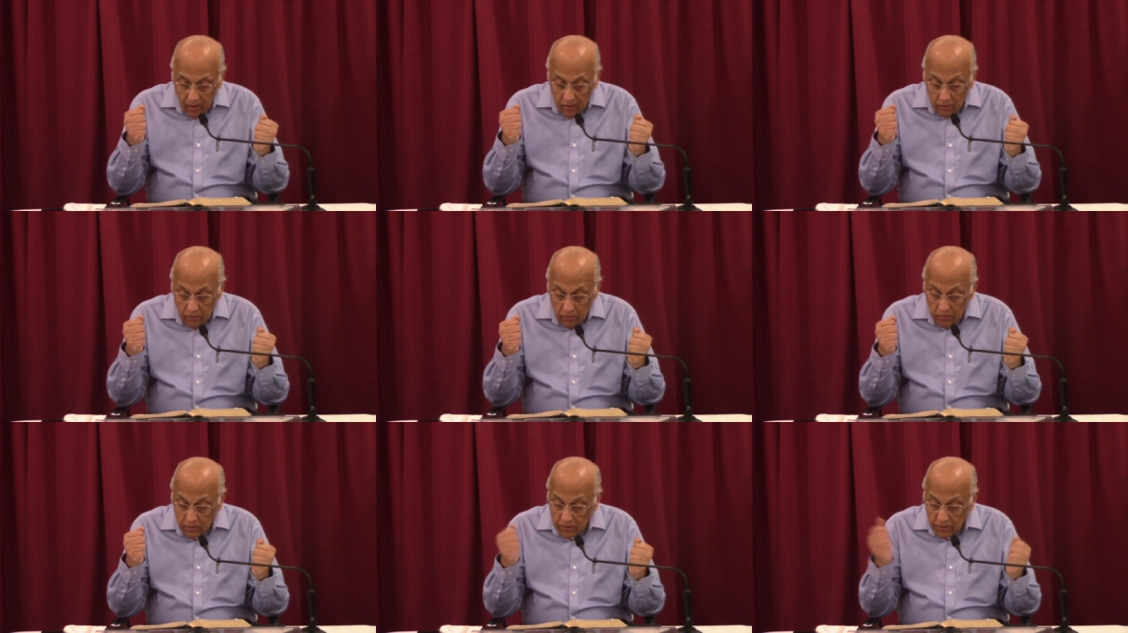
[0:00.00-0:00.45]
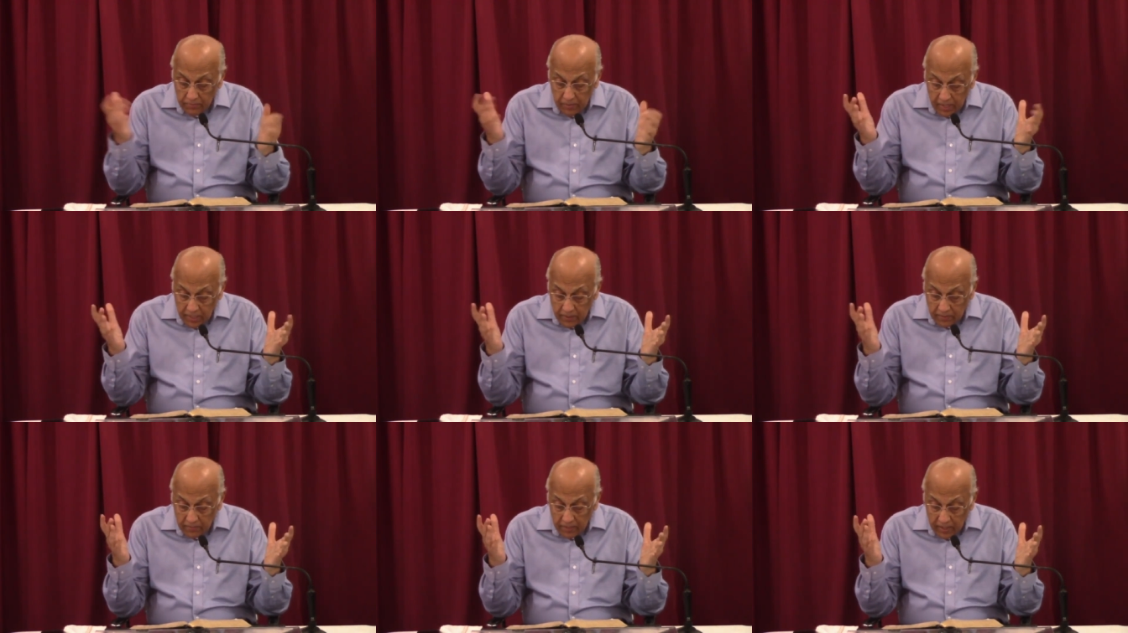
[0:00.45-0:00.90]
who
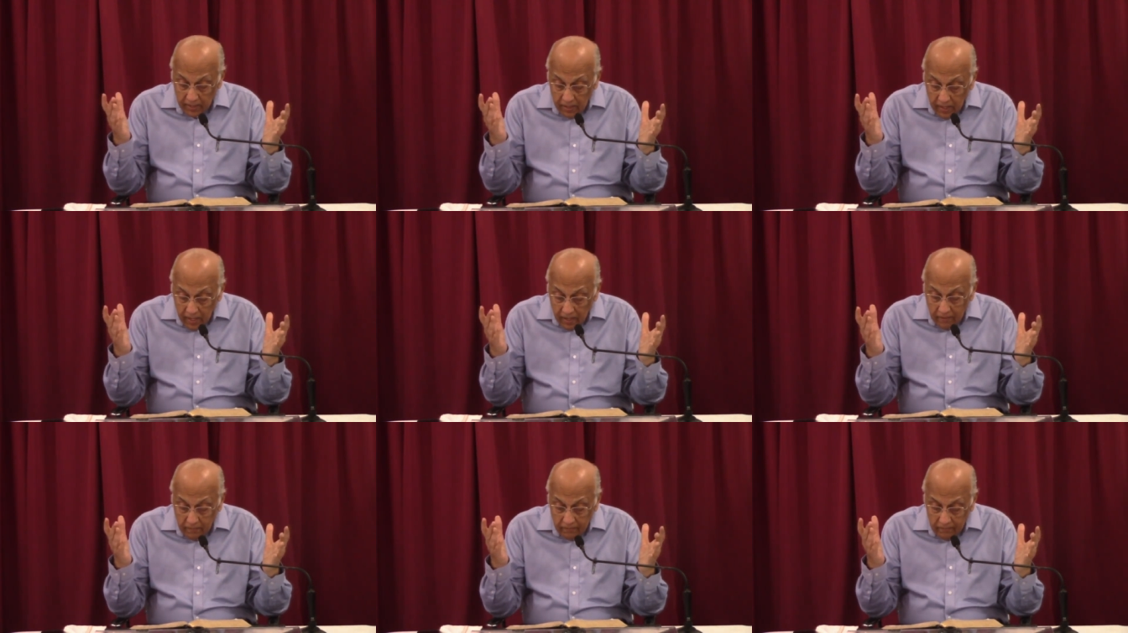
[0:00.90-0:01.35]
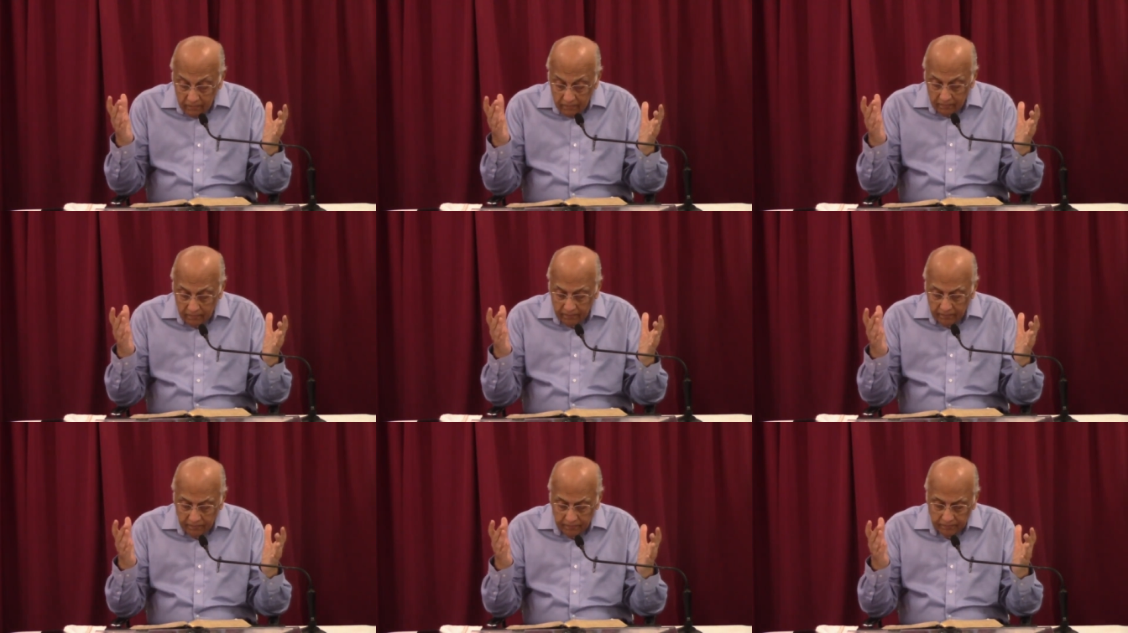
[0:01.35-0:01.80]
despise my
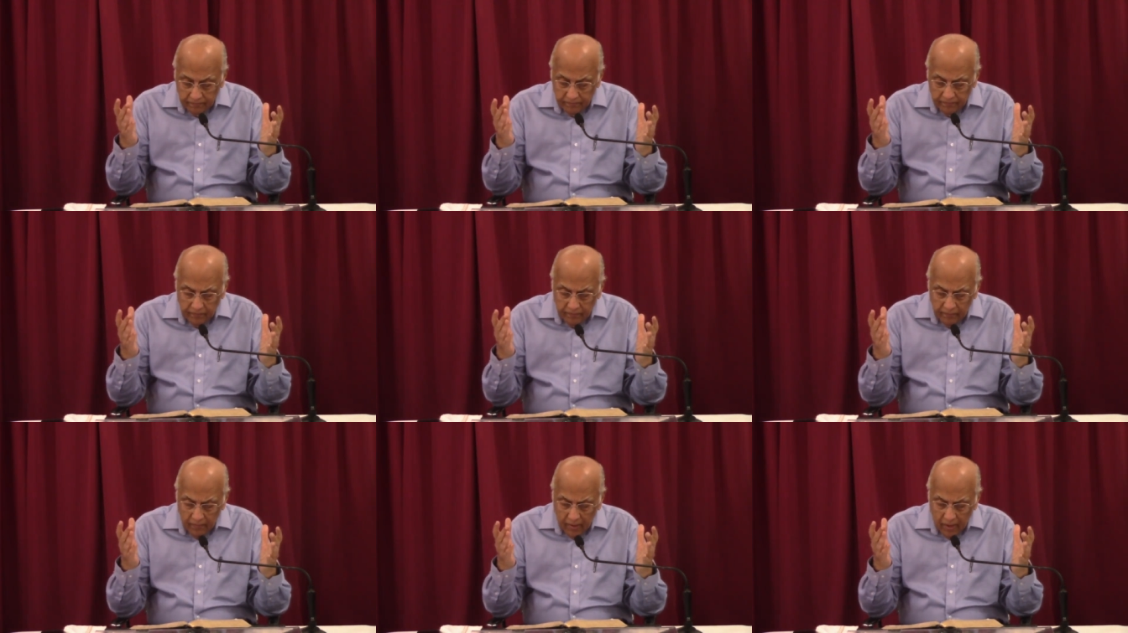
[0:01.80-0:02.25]
name.